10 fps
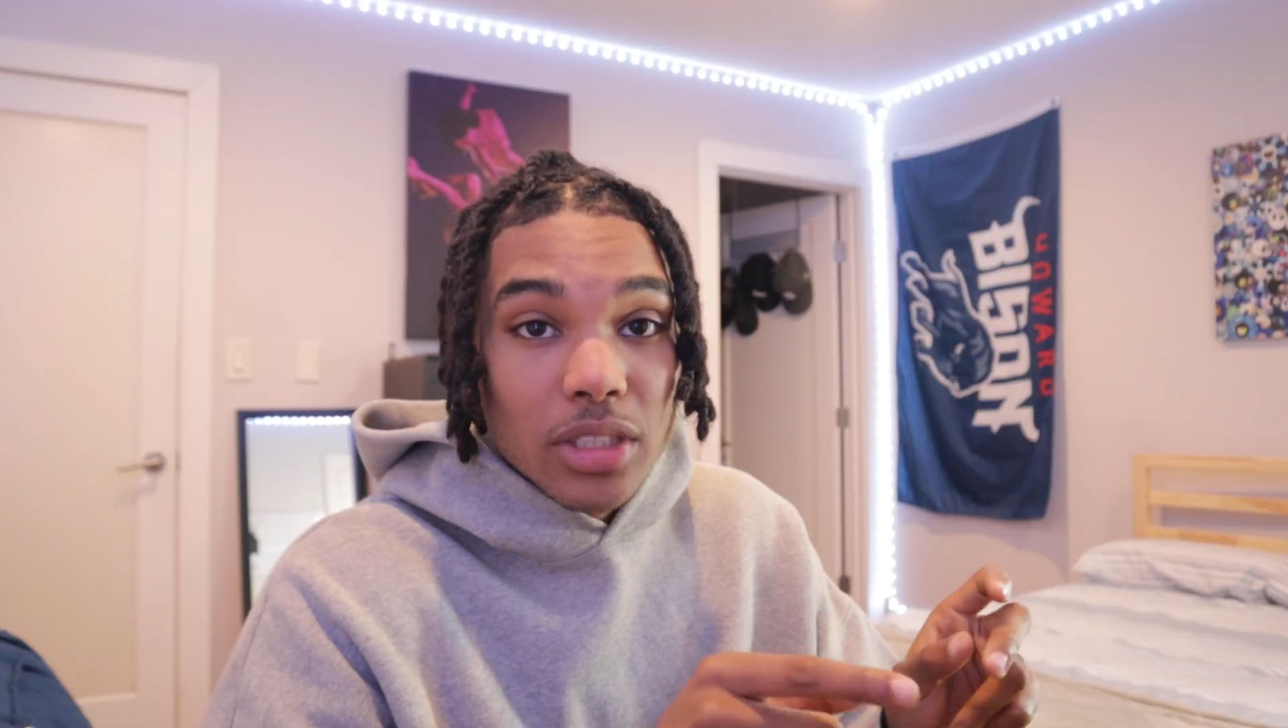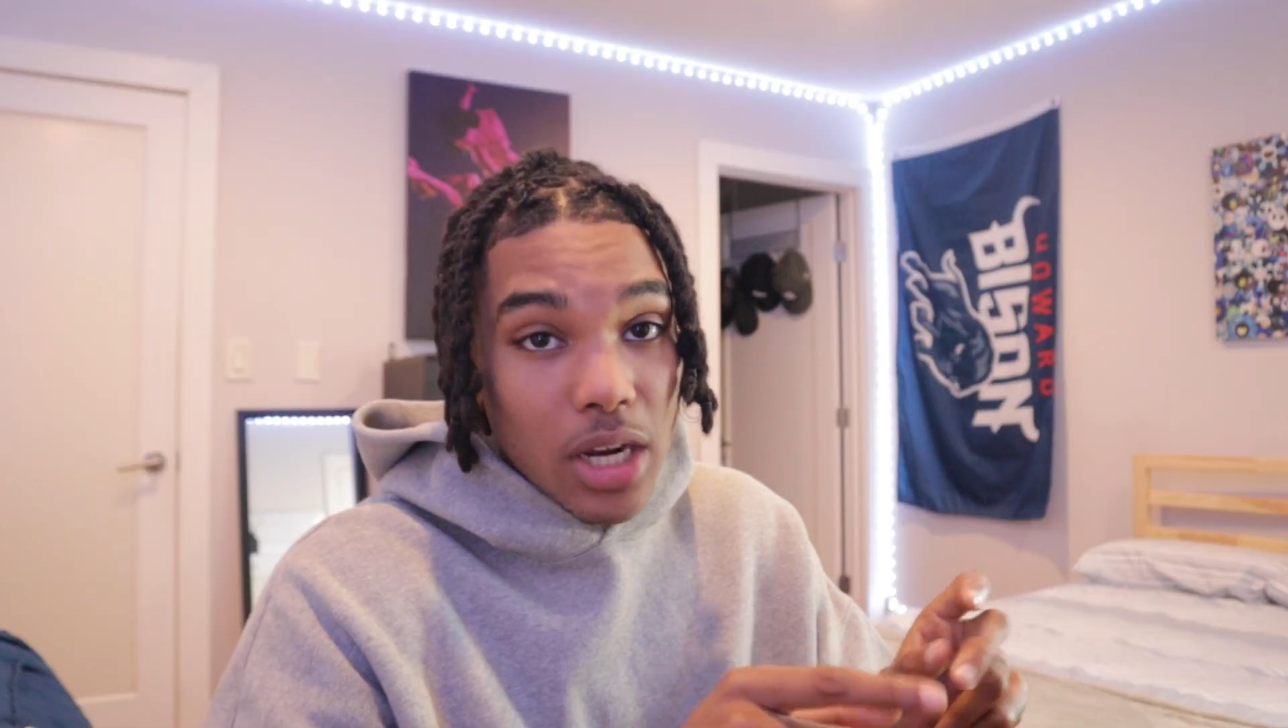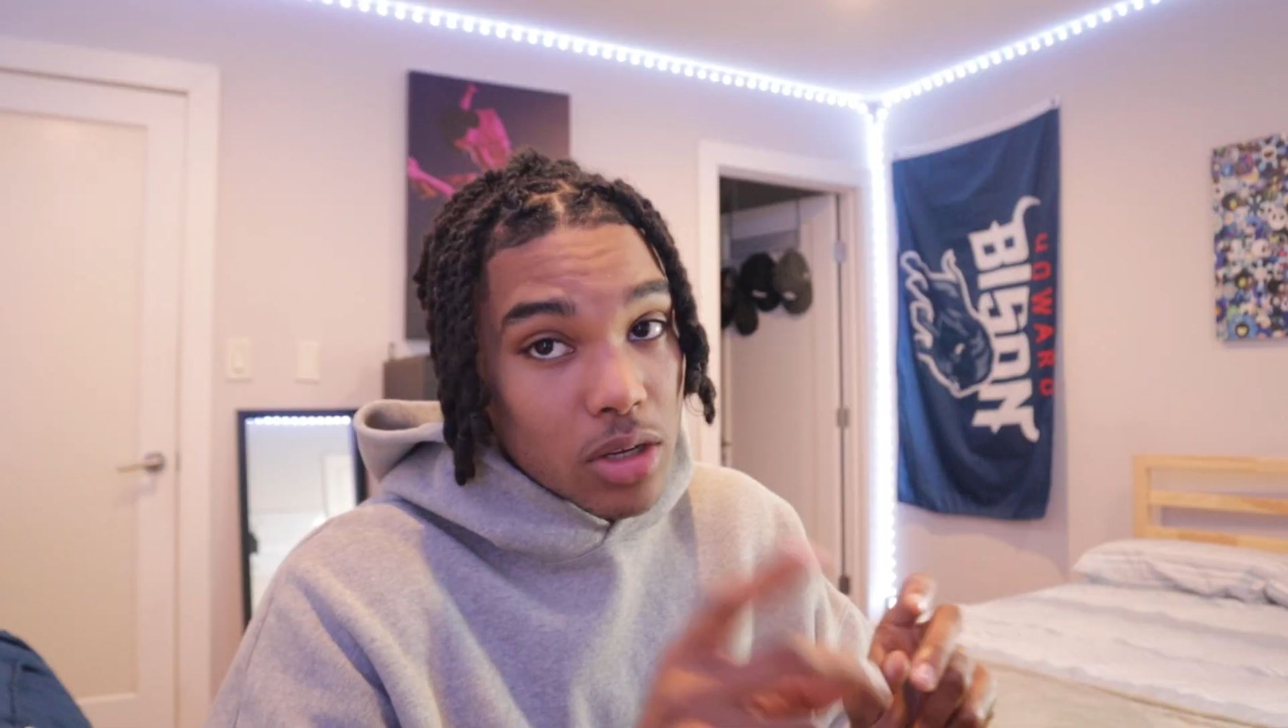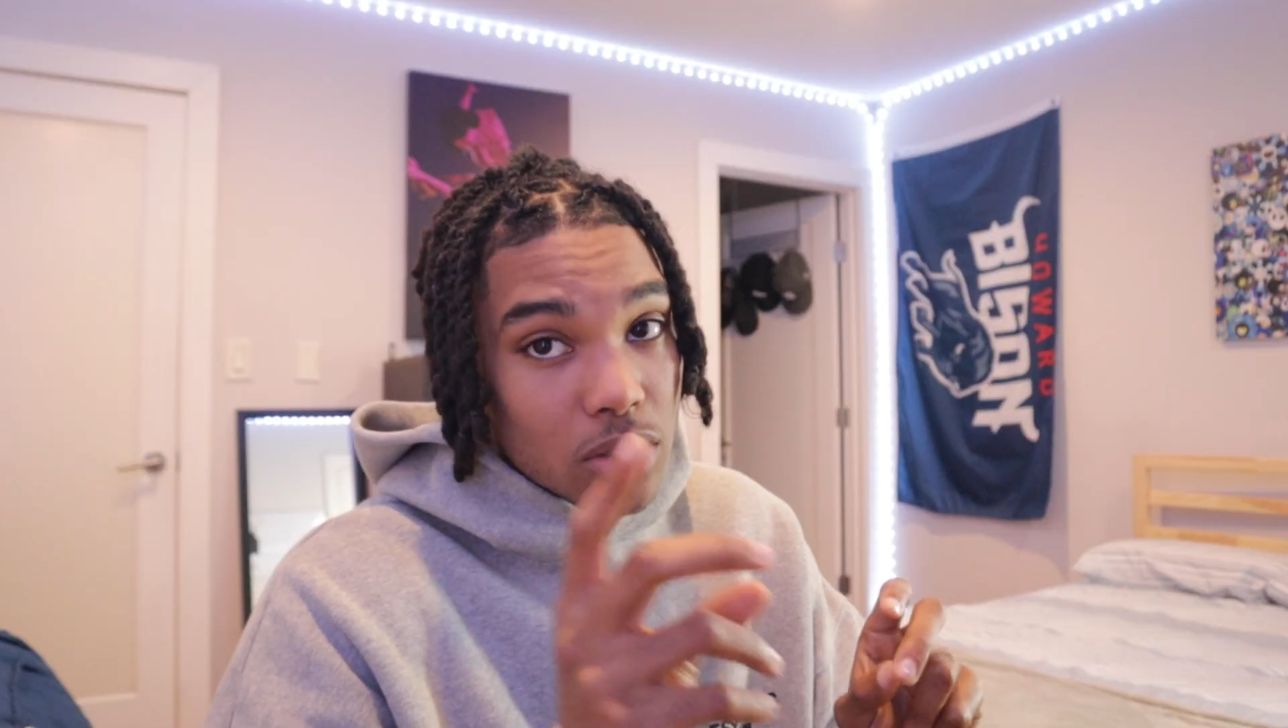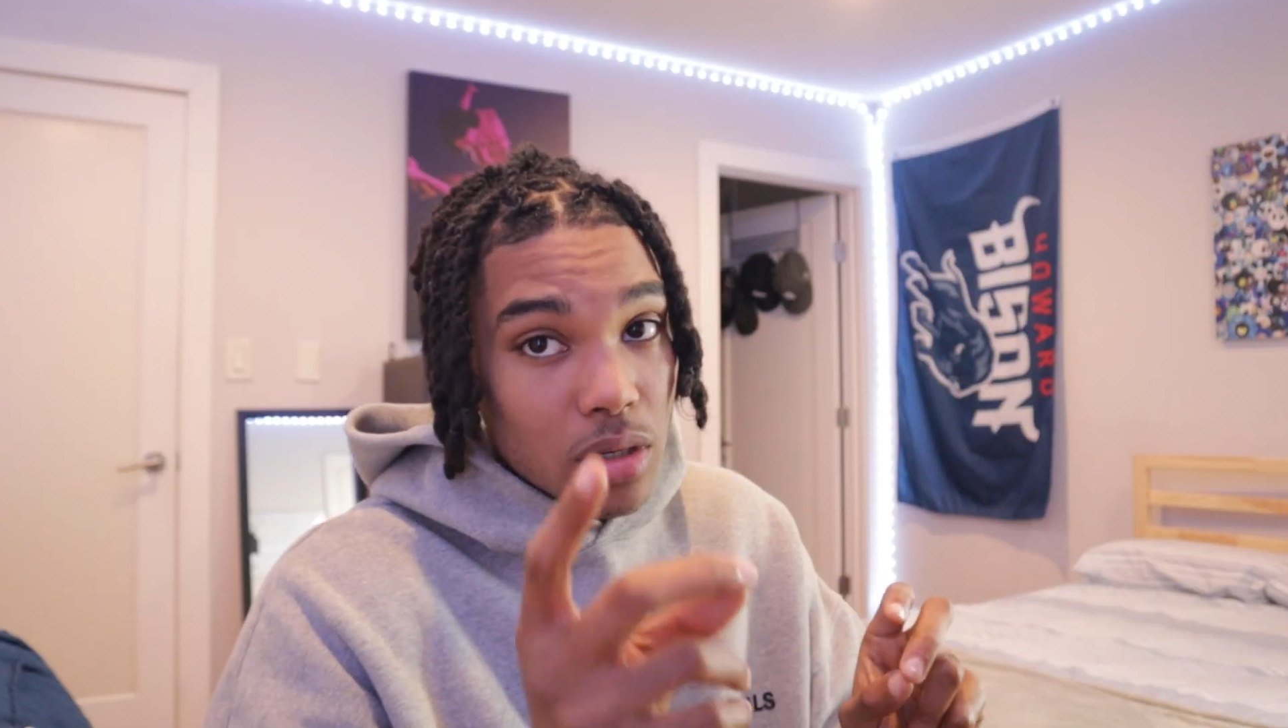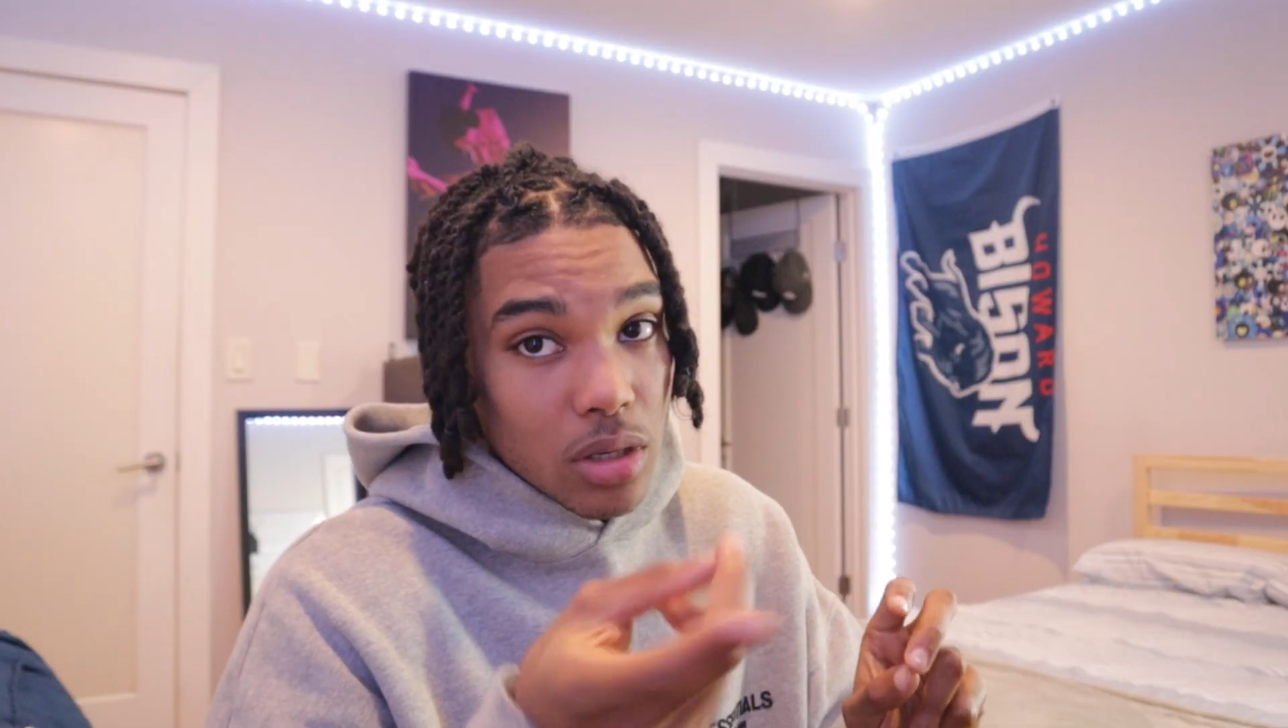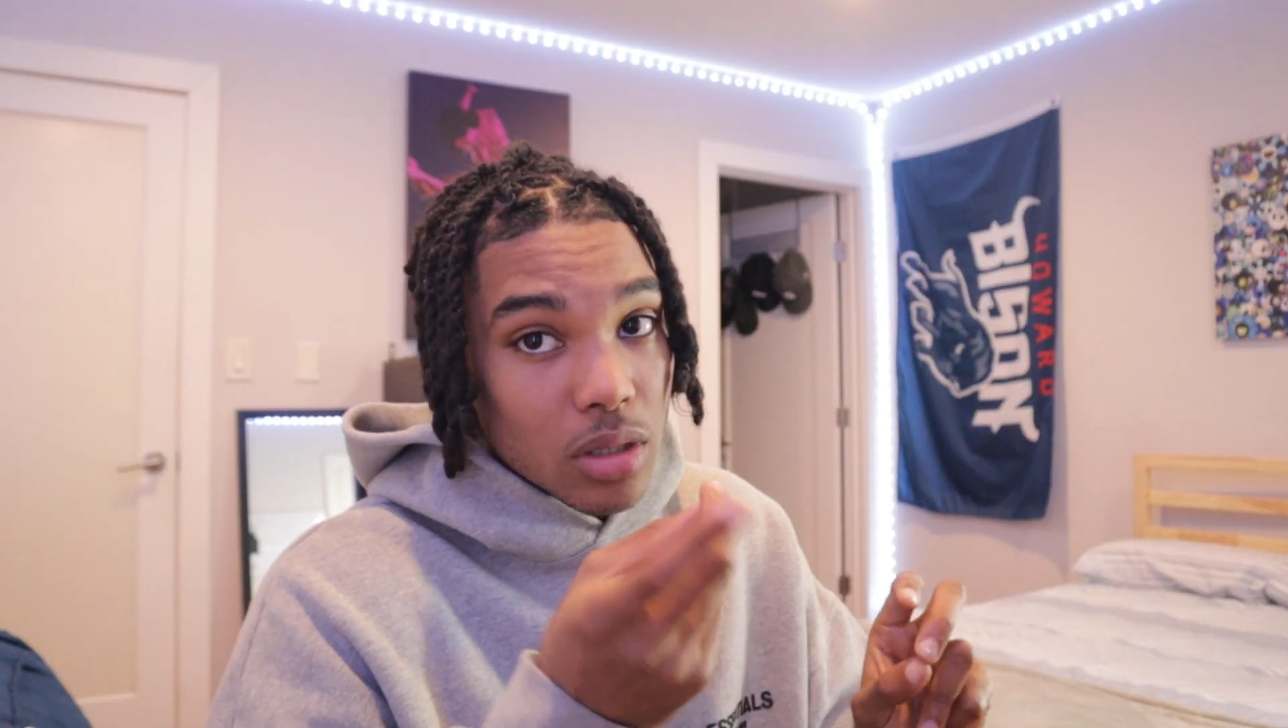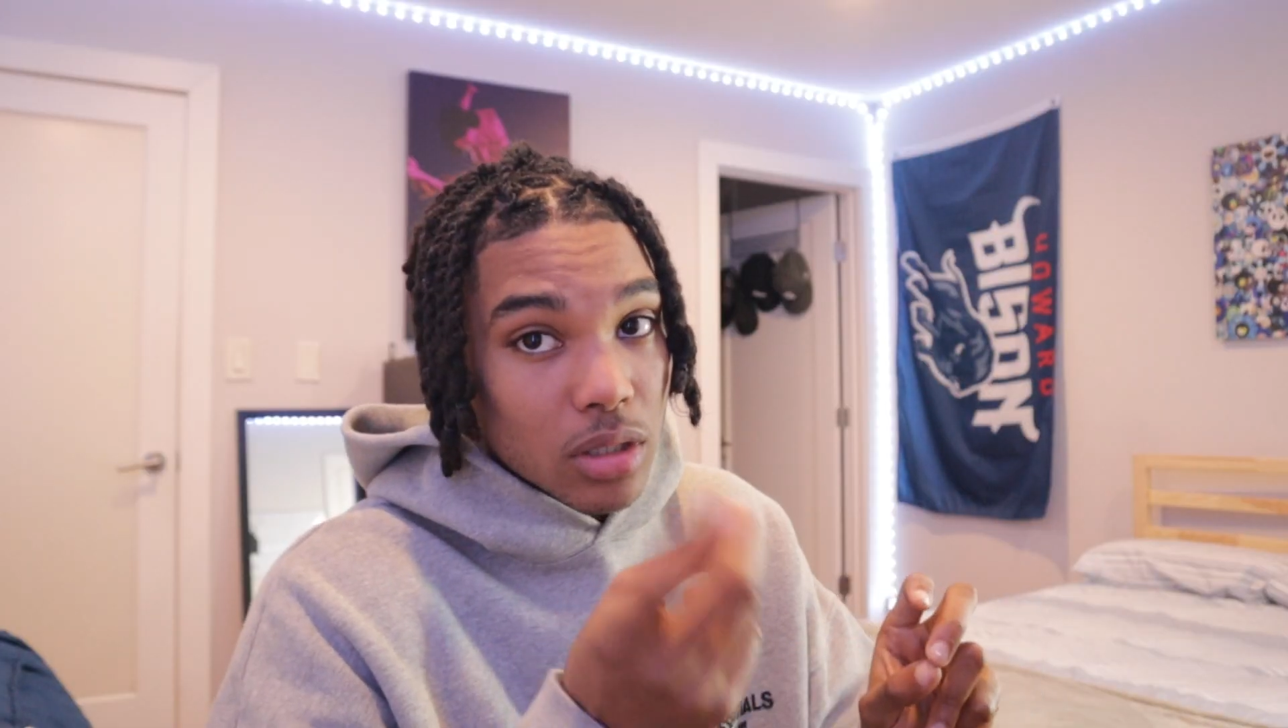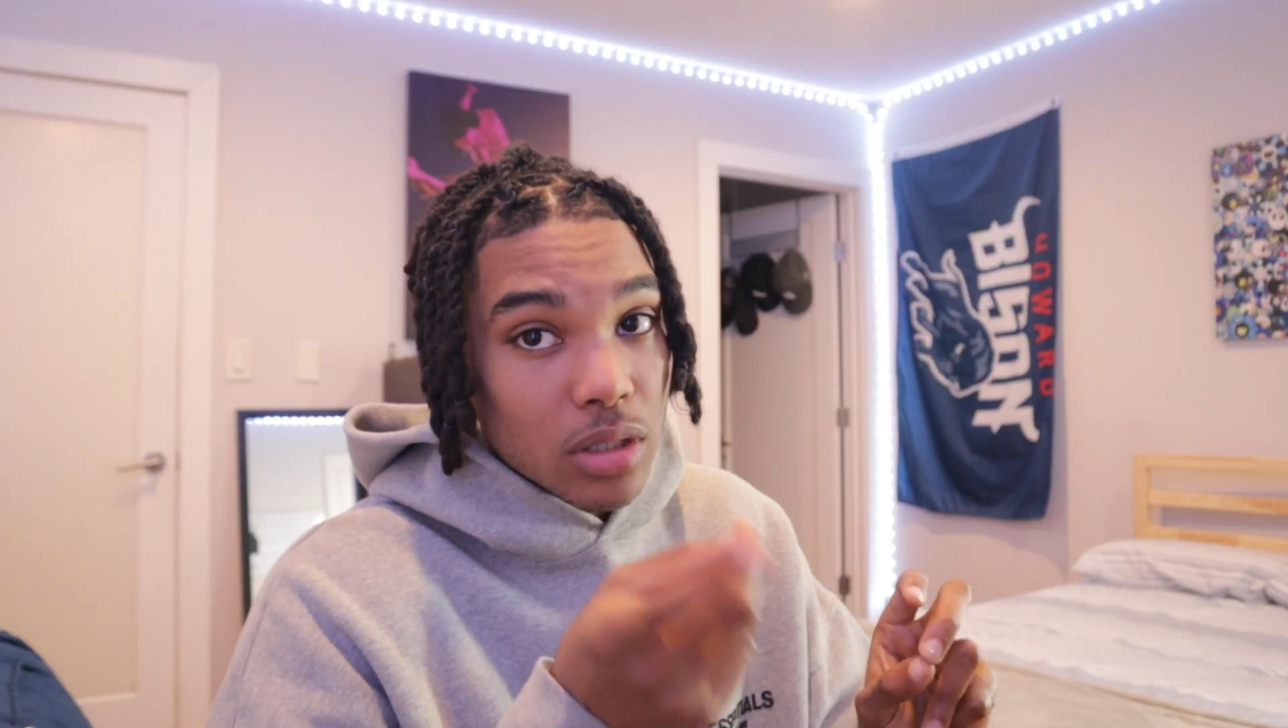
Shout out to her,